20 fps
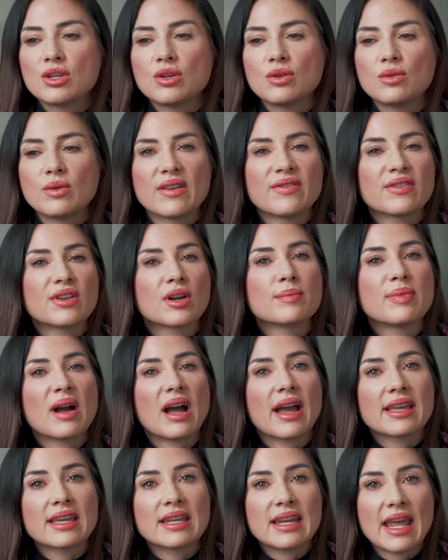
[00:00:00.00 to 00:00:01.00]
you, if you're
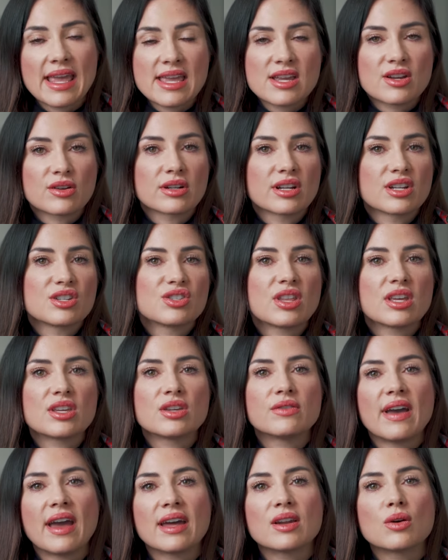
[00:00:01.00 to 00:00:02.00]
buying an acreage, that
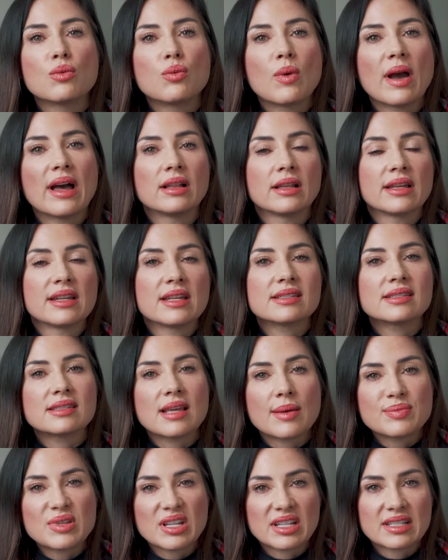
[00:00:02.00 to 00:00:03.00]
you've had a well and a
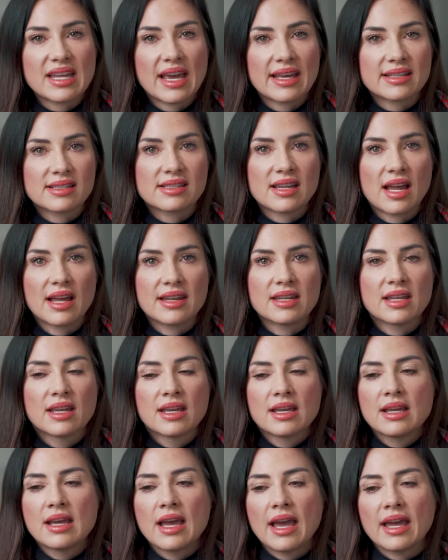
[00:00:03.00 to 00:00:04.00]
septic test done.
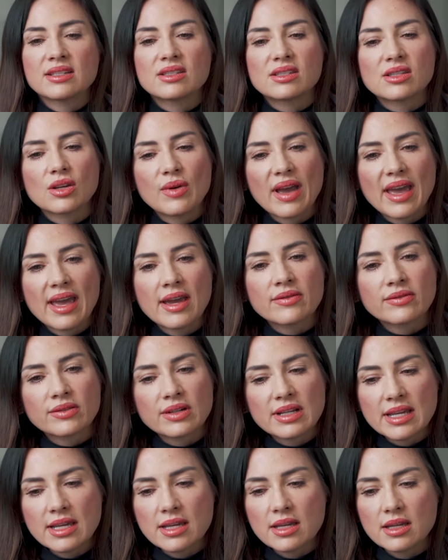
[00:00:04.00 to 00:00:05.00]
And so
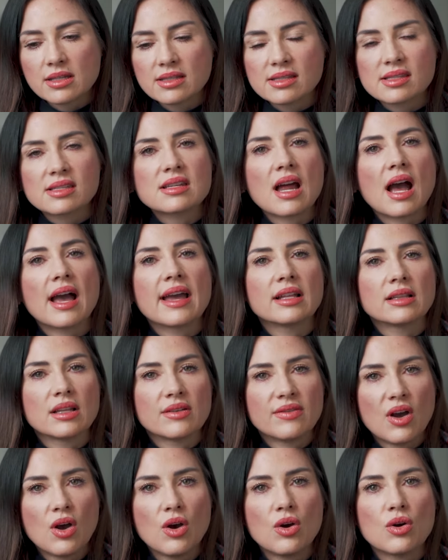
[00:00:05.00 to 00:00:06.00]
every style
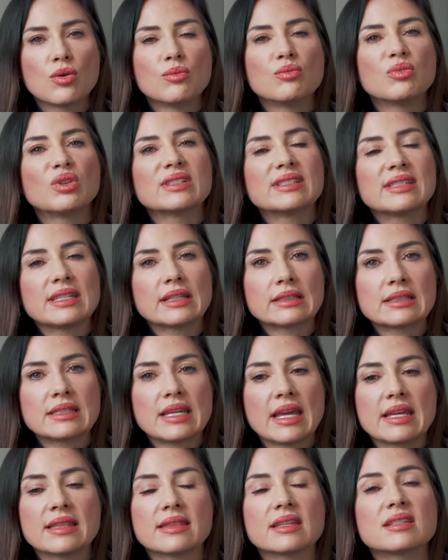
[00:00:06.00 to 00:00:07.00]
of home will
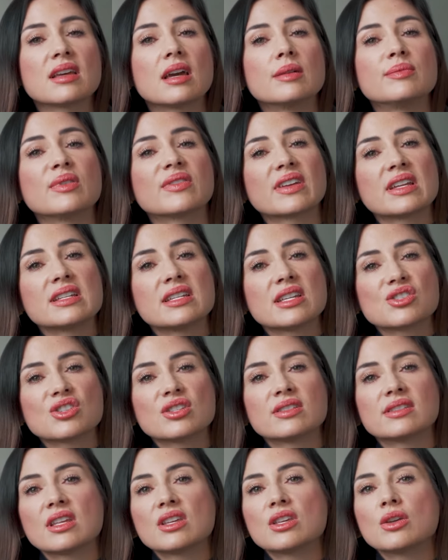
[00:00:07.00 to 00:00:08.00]
dictate the type of
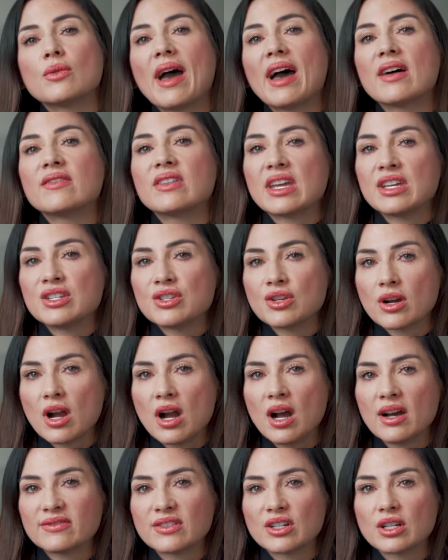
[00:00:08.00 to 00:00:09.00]
conditions that you have in your
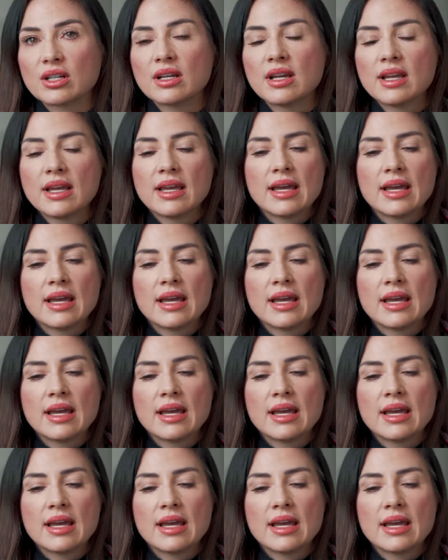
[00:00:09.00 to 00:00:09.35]
offer.